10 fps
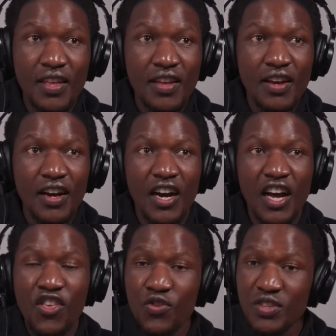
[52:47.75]

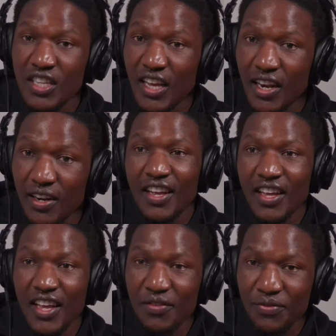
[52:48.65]
UCL.
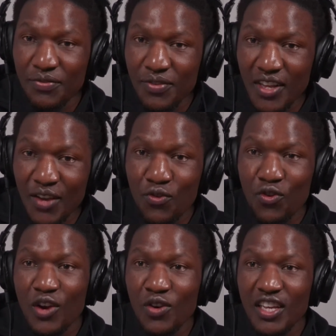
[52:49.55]
If you are
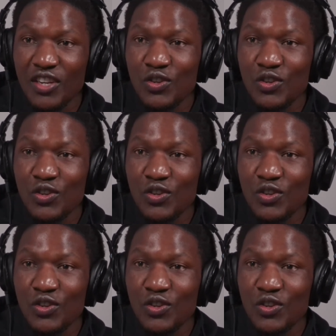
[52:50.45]
looking